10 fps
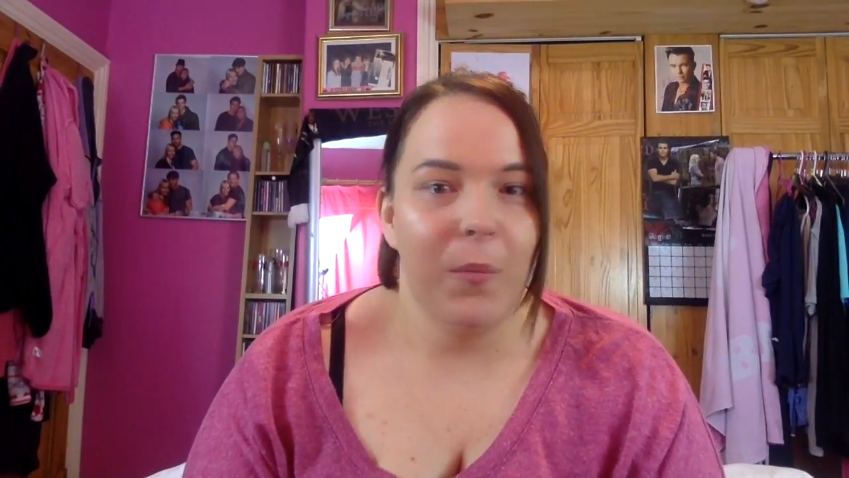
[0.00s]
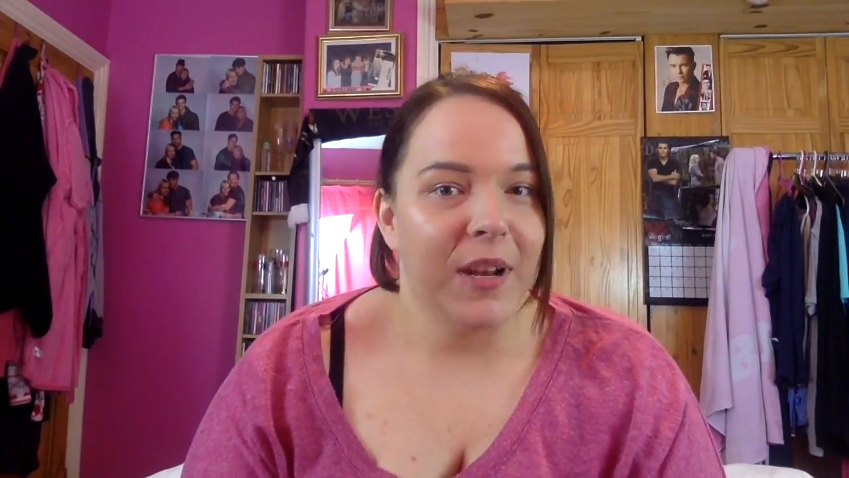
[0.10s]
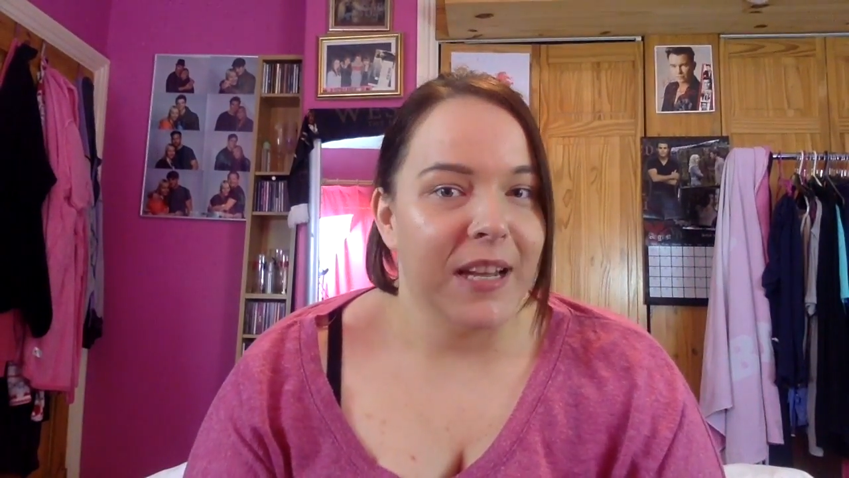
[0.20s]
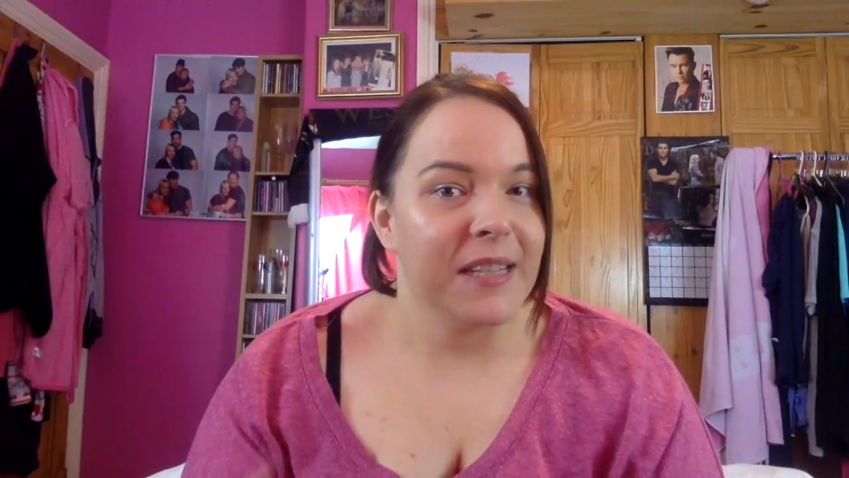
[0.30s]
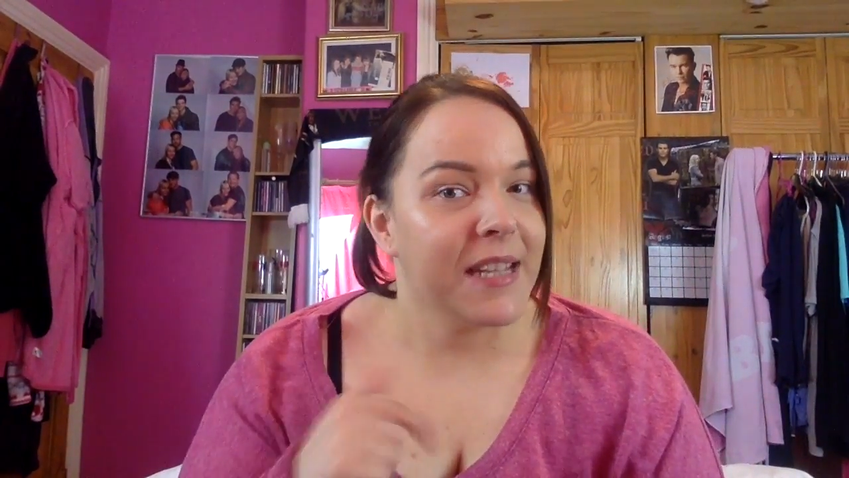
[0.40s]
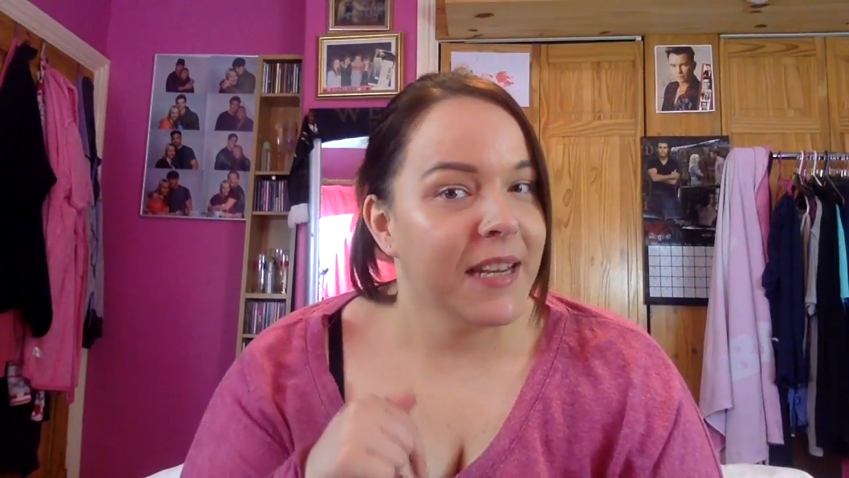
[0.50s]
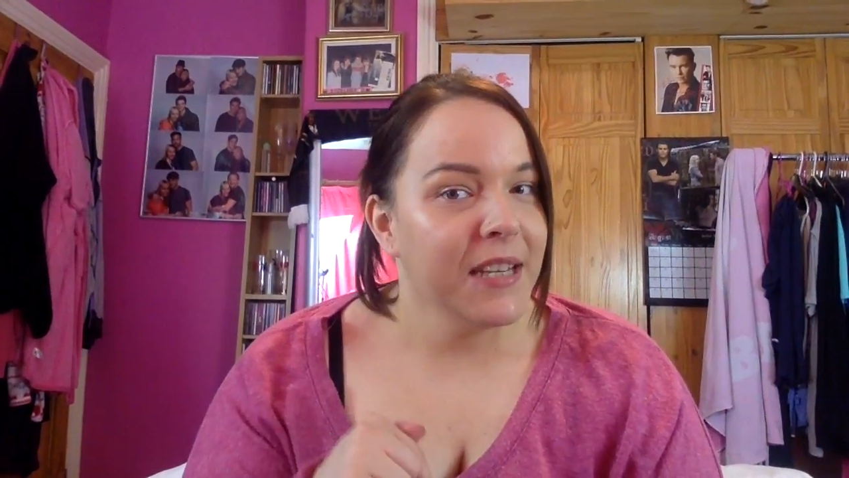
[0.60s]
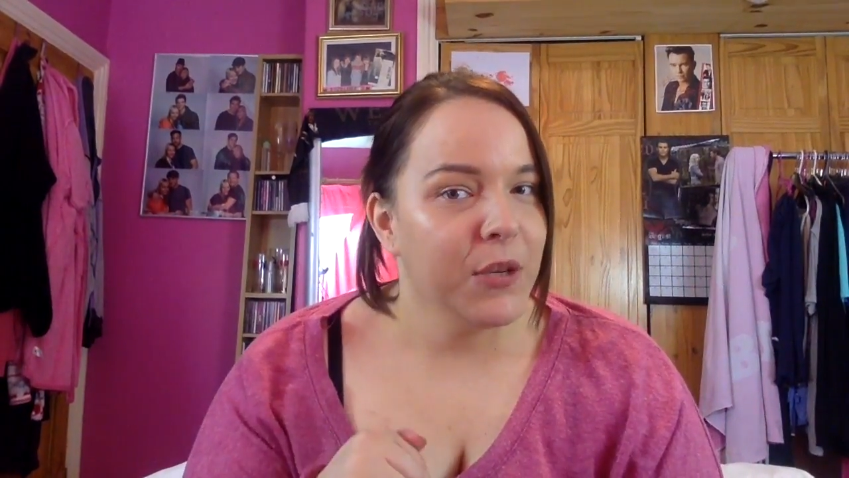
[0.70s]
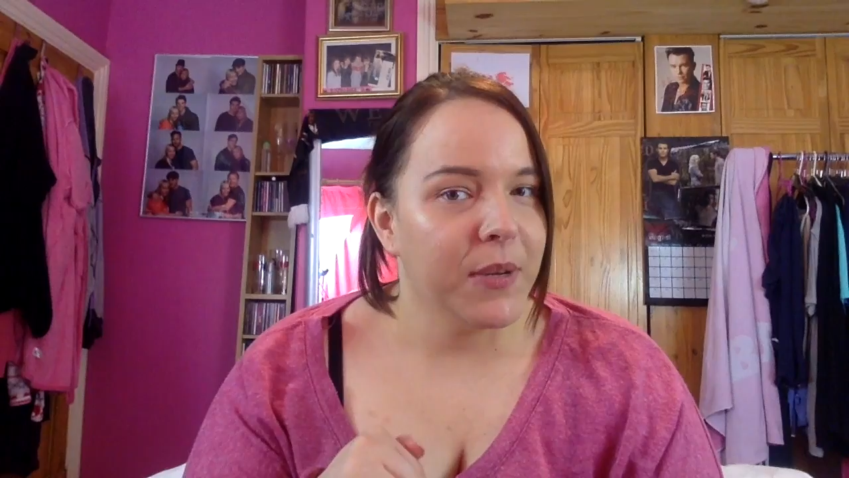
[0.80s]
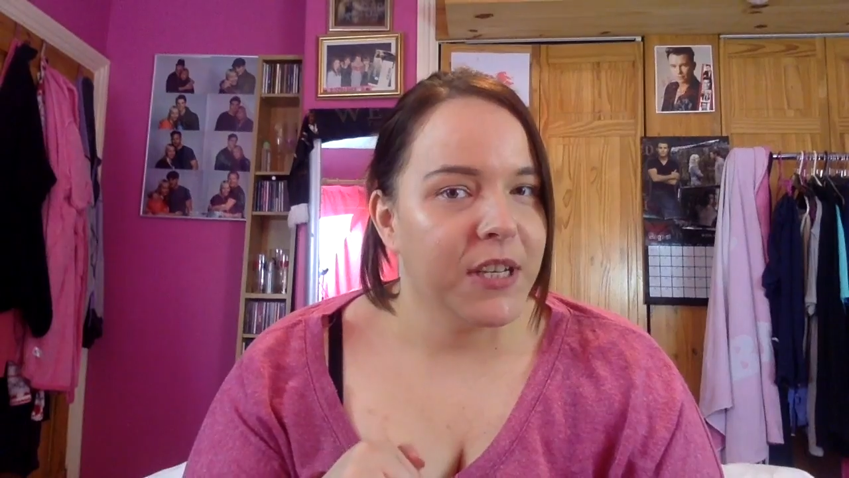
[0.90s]
let's get
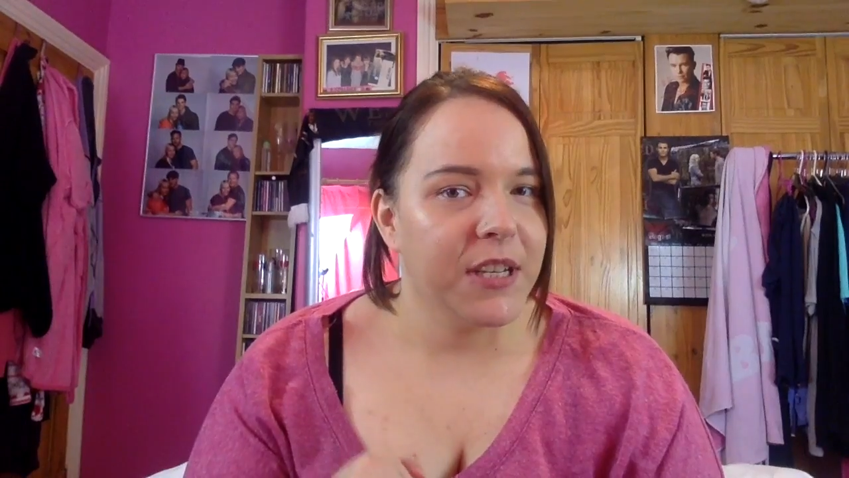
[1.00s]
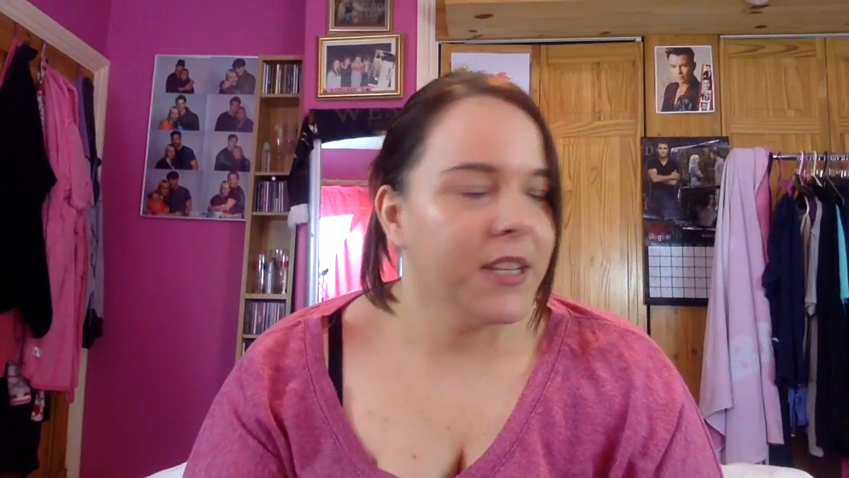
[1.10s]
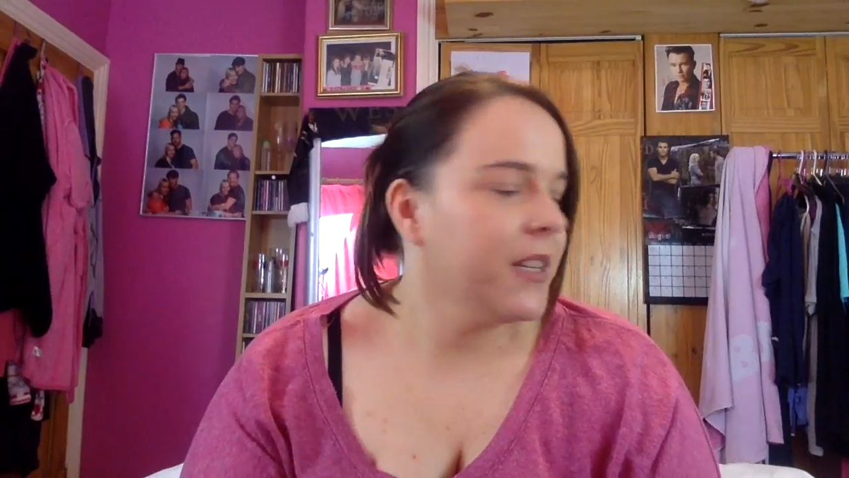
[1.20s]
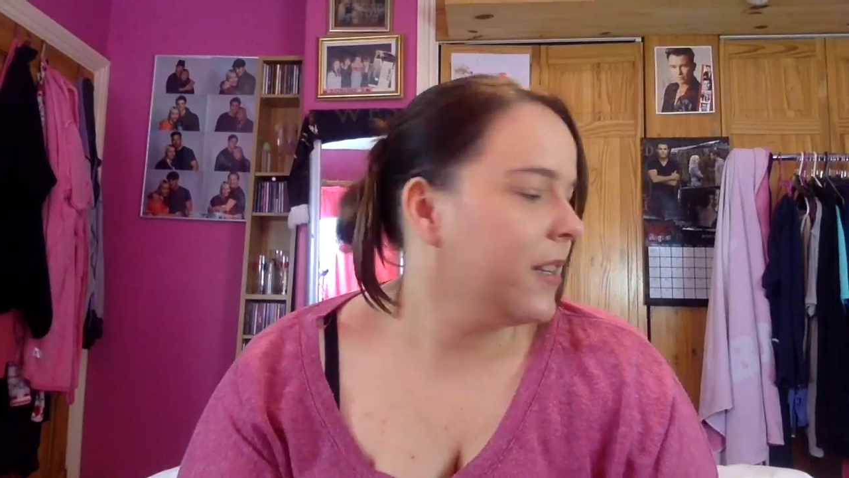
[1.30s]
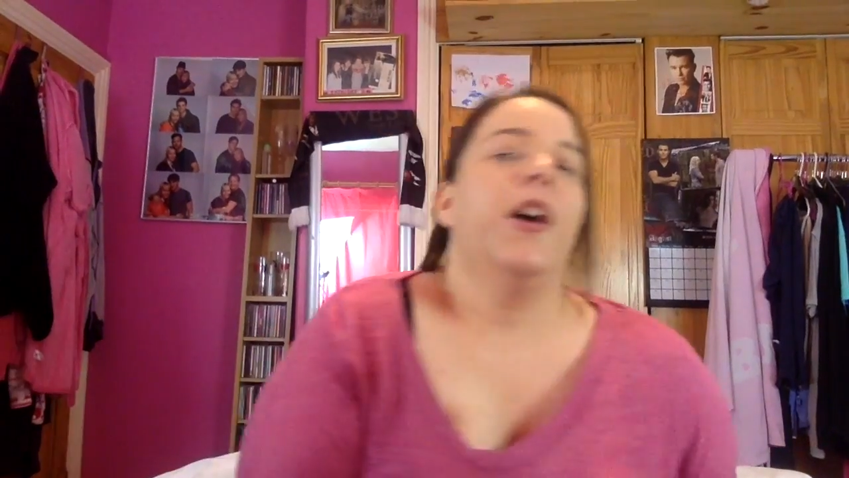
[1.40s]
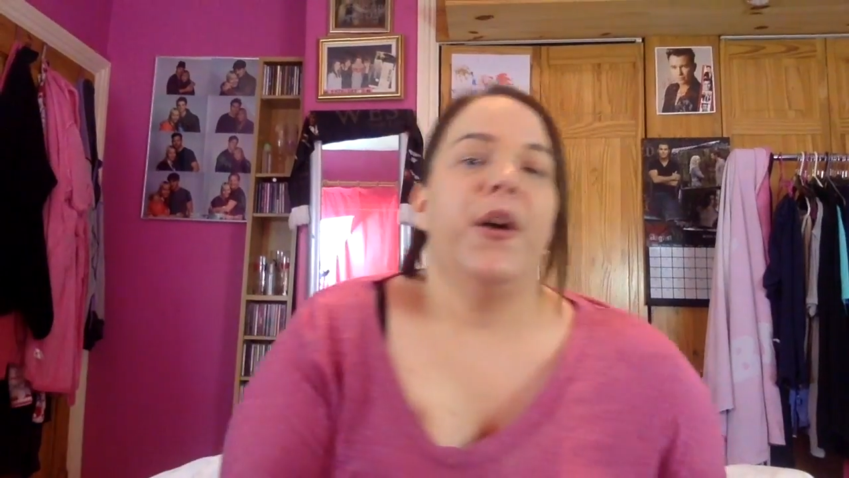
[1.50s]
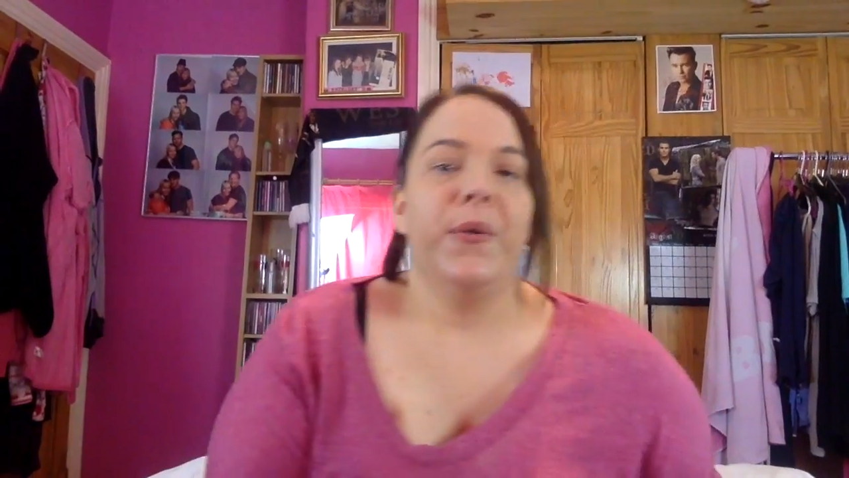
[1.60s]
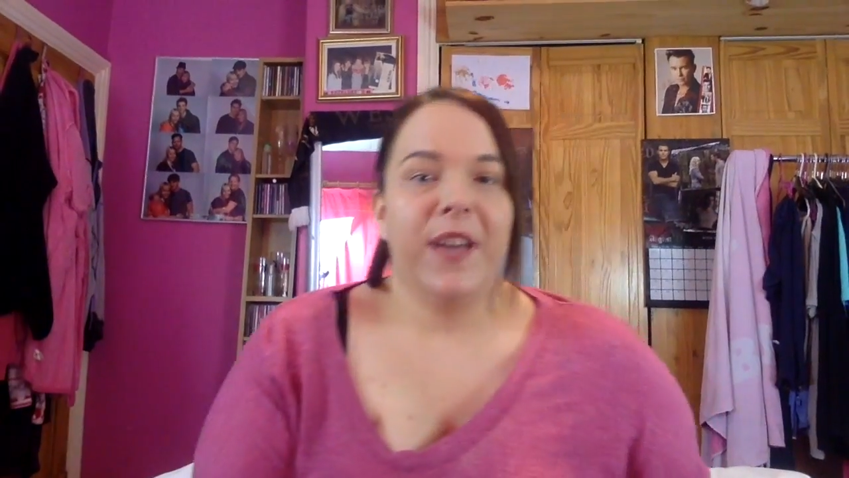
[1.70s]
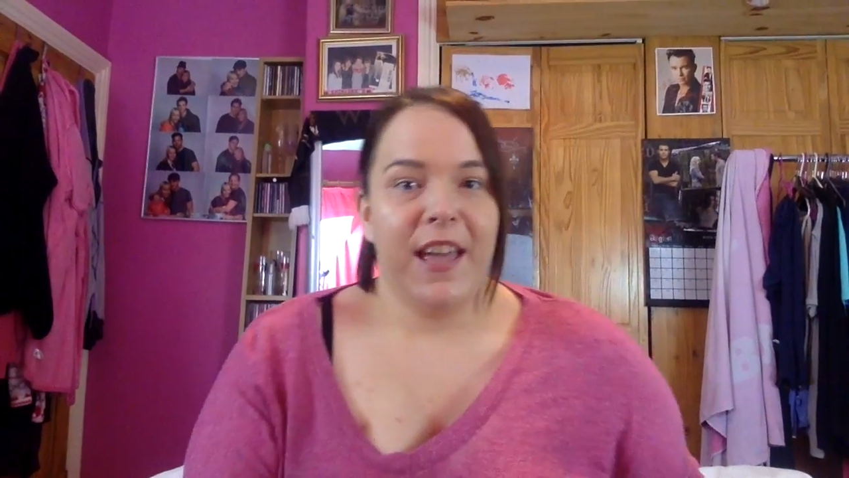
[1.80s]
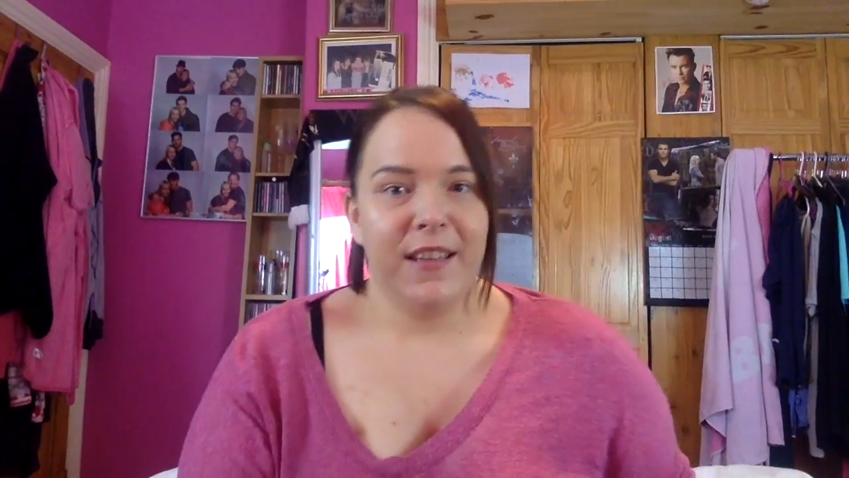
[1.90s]
into it.
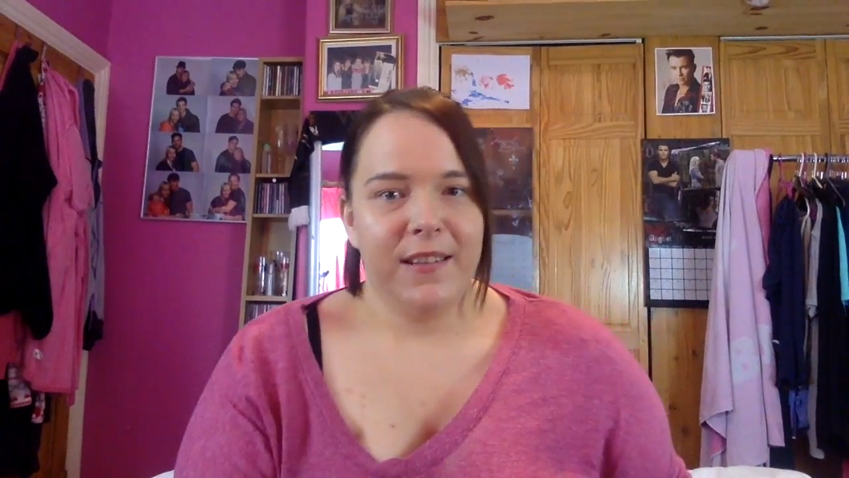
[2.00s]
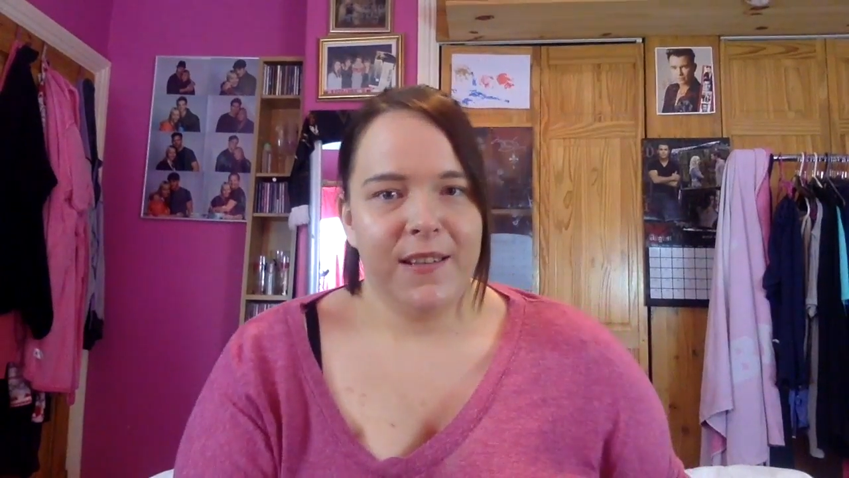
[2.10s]
Okay,